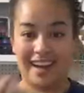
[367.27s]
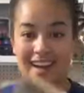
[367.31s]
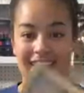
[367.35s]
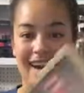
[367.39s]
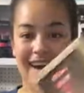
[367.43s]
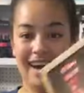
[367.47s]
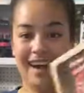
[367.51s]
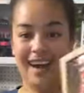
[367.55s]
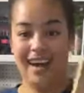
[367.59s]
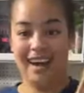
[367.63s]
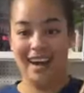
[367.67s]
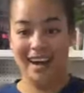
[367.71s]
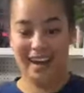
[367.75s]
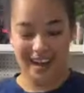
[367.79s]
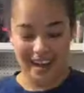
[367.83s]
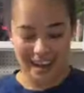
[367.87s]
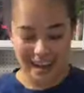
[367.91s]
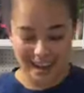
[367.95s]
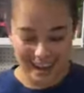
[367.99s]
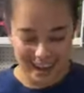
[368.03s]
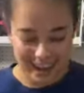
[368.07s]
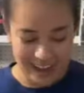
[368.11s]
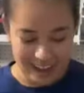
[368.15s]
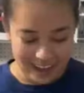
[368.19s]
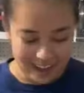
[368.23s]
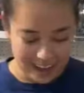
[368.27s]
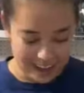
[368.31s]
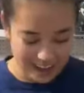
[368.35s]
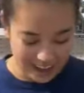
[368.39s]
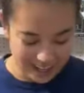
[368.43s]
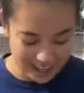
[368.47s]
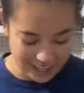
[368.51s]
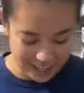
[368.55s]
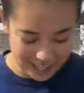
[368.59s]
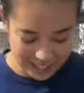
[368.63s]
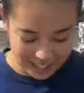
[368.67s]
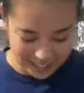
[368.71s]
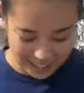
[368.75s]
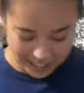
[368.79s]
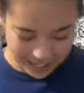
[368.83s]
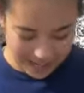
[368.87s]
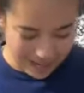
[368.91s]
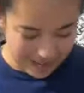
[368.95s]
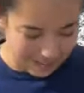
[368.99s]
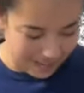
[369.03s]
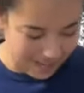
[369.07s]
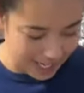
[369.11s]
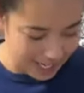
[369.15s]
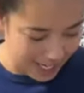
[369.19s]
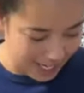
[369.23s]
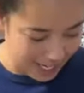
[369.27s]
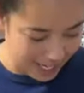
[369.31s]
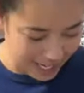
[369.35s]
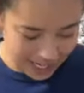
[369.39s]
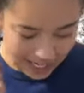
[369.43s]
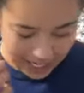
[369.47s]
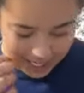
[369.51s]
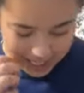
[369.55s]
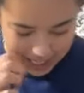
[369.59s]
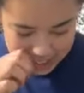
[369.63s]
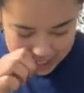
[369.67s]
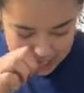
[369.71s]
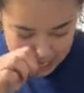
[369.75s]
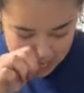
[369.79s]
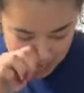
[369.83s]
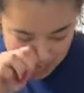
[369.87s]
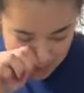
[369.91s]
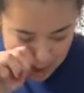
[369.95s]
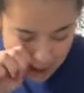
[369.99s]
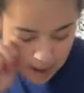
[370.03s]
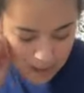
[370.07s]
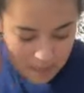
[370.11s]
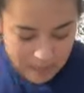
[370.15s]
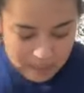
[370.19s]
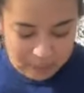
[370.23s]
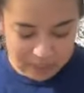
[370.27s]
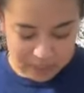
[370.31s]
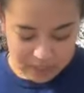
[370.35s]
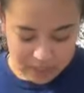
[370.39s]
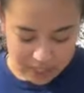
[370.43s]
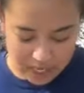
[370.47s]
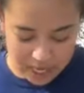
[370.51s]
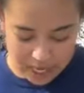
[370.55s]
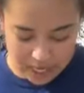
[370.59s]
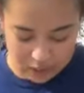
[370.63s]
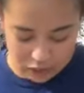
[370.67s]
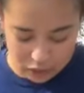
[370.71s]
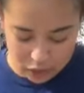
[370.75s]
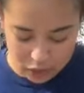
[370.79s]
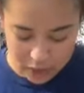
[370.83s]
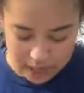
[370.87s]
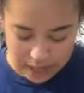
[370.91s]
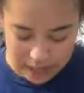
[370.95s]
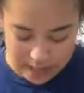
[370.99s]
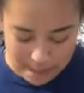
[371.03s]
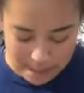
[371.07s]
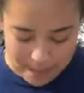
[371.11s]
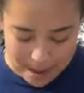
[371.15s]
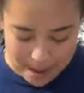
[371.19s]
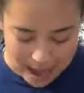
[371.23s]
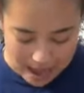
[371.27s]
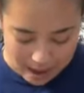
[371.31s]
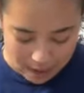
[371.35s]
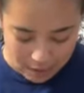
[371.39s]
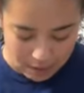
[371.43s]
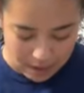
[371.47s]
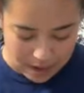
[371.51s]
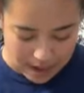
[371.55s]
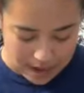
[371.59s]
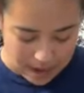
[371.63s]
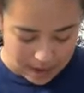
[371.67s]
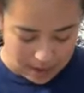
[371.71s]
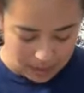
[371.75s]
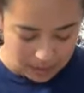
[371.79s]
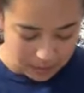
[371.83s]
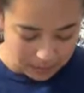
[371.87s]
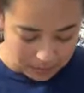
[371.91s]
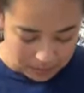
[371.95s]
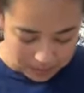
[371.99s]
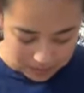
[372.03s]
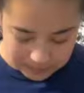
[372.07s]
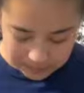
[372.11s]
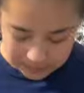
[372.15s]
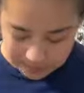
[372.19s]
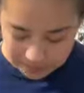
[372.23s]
Ah, I love it. Okay, so in the background,